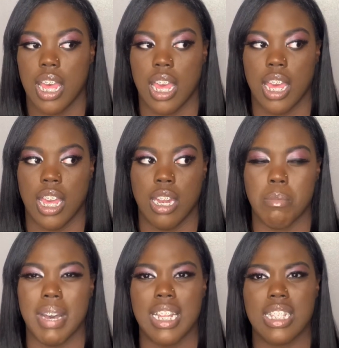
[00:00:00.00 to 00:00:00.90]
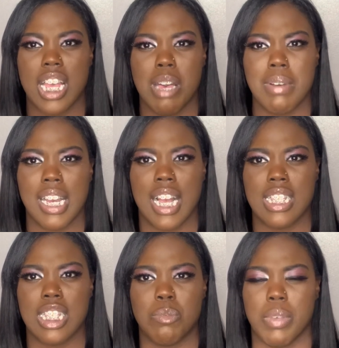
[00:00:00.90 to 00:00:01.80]
And by the time I got
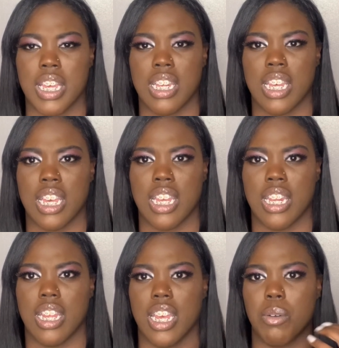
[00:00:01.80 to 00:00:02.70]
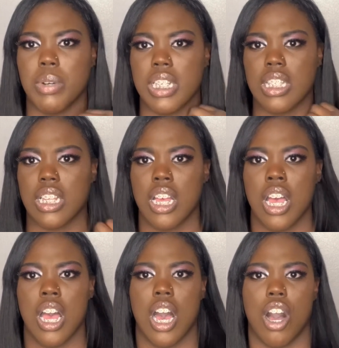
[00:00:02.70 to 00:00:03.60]
suspended, it was
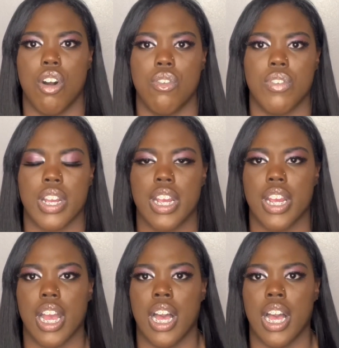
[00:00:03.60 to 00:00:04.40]
over